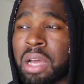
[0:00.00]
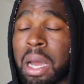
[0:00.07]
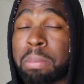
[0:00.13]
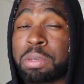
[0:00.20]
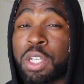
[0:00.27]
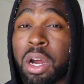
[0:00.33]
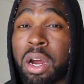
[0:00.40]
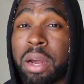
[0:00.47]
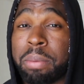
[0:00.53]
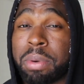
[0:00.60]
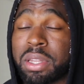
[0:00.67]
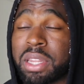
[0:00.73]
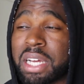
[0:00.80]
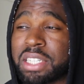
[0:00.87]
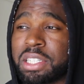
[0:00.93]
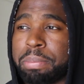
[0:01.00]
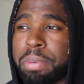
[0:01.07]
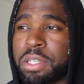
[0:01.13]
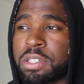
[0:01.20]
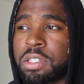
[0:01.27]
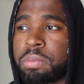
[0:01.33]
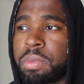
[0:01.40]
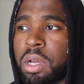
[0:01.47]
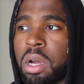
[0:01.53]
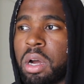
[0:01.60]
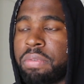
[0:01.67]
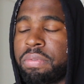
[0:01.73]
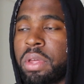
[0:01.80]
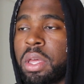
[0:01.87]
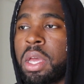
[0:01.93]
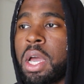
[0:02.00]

I'm sorry, but that shit pisses me off.